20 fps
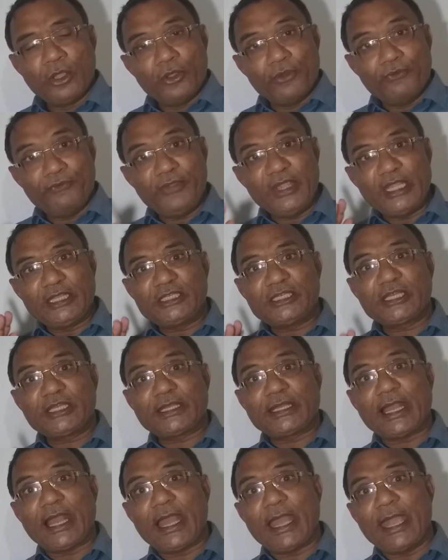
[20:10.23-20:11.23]
which
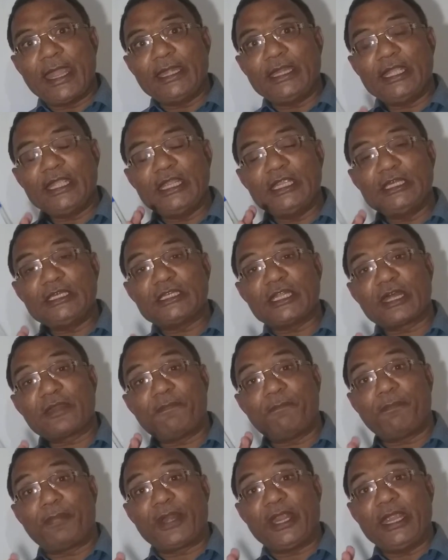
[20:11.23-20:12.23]
can
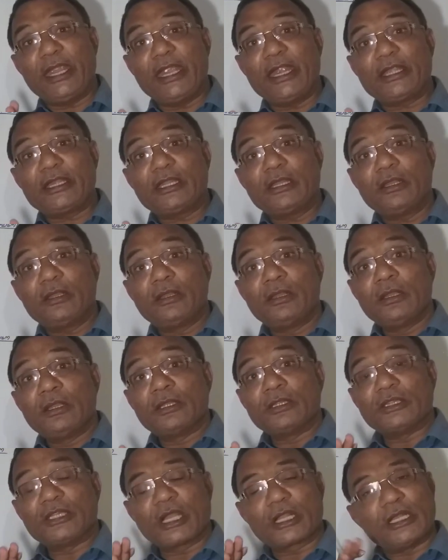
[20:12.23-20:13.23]
interpret
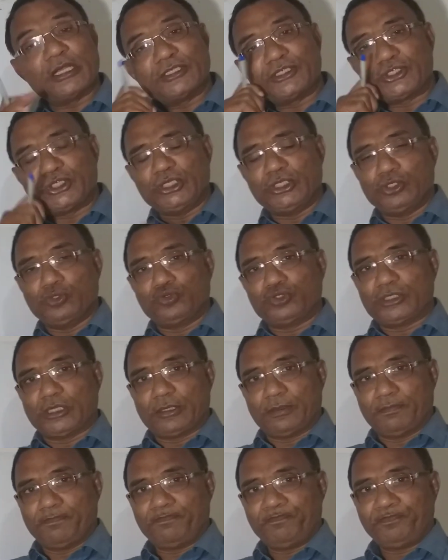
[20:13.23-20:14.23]
the
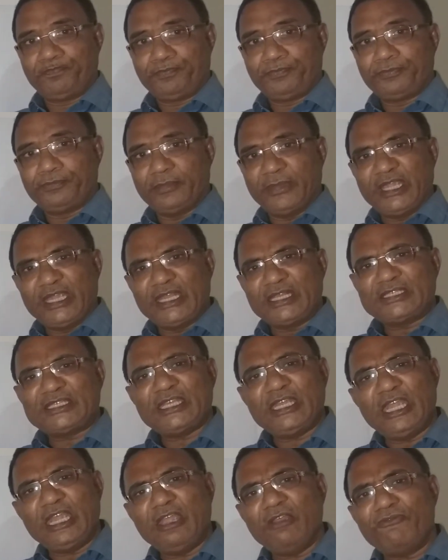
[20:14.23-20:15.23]
constitution. Means
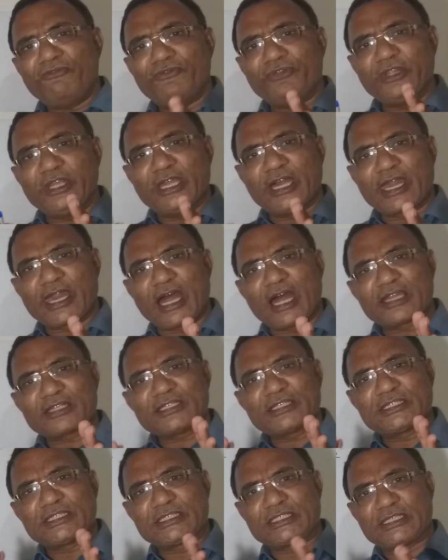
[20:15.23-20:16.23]
if there are
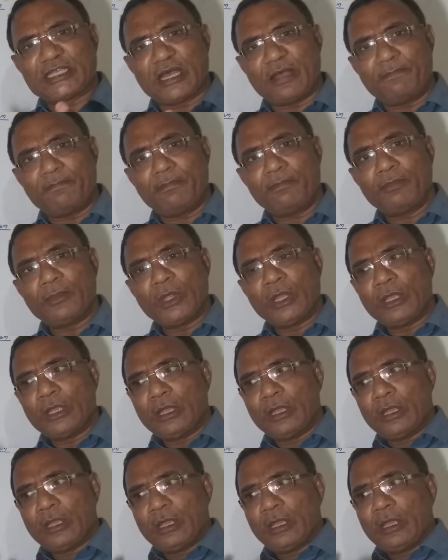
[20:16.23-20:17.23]
some
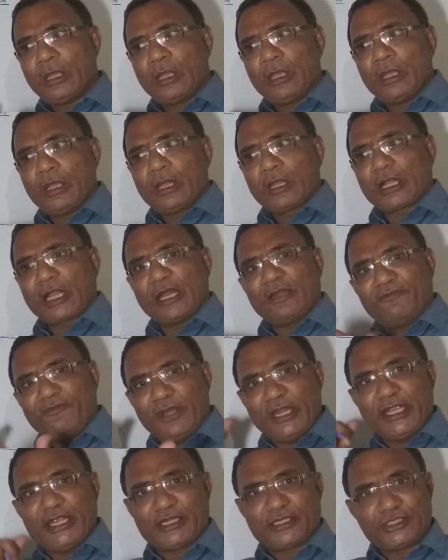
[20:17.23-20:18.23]

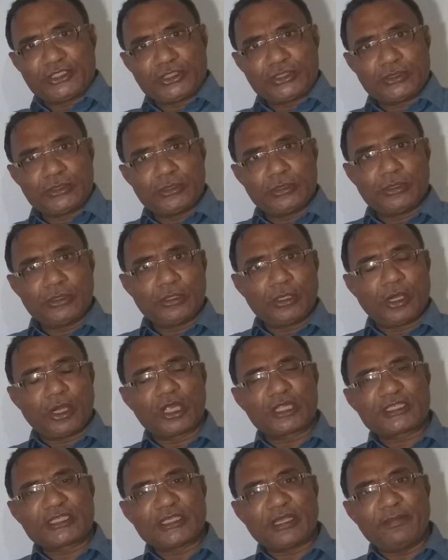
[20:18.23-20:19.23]
conflicts
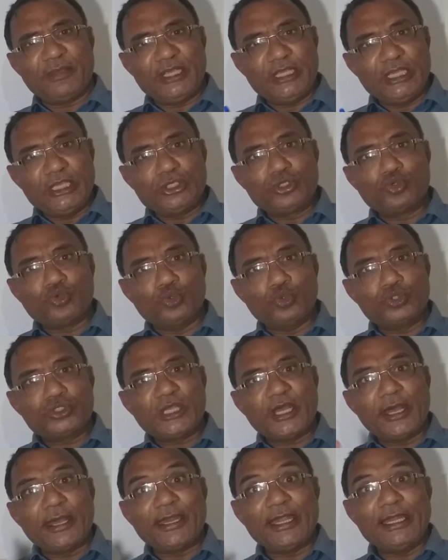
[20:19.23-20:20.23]
or some issues
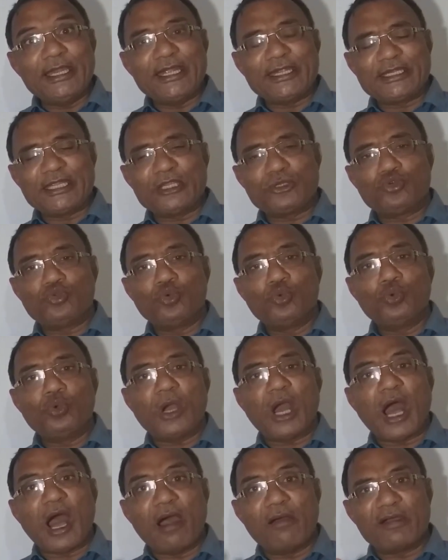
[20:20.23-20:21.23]
related
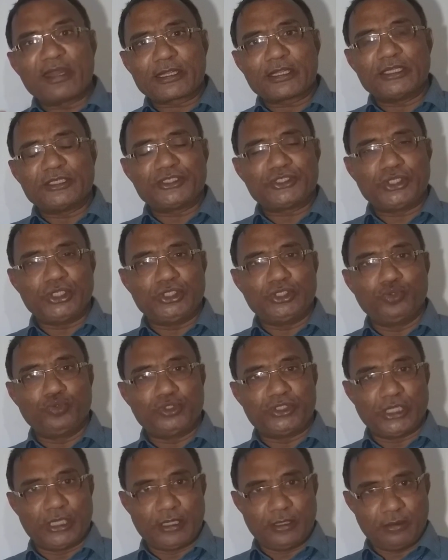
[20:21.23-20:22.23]
to our
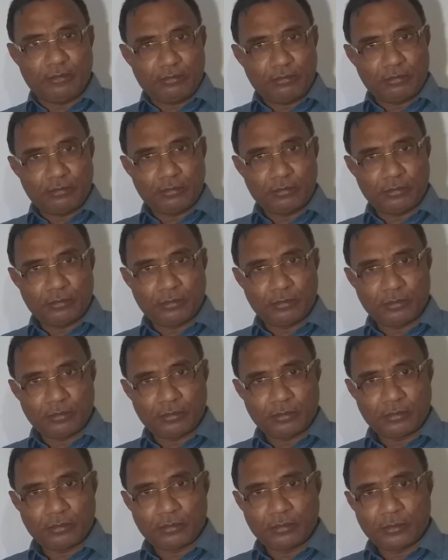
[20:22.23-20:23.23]
constitution,
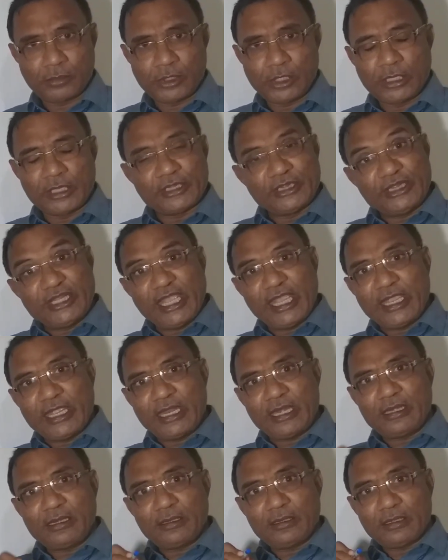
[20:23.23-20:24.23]

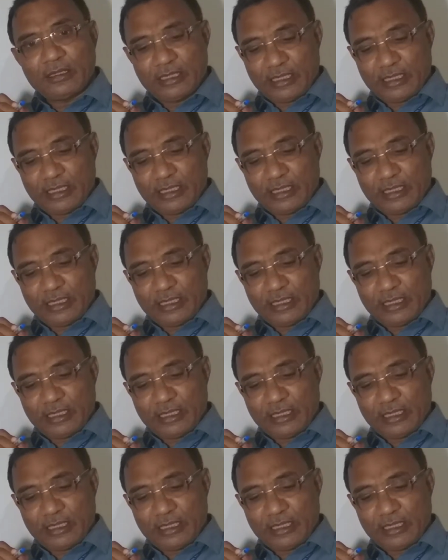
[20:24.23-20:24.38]
then